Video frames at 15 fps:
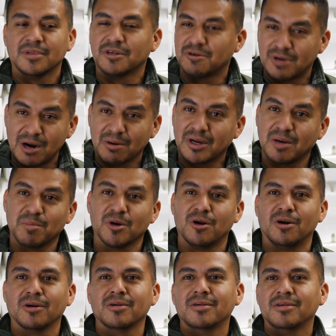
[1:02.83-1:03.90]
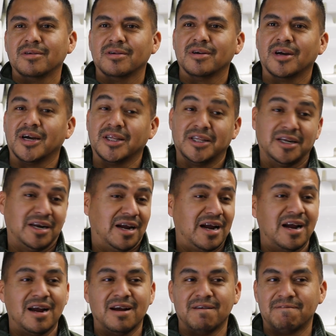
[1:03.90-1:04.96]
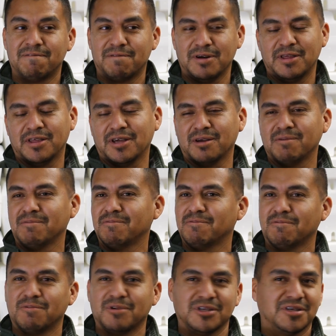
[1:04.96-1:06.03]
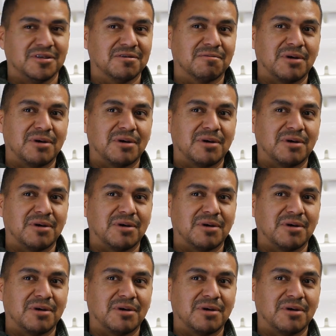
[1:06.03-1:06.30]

The drought came along, and then everything went to the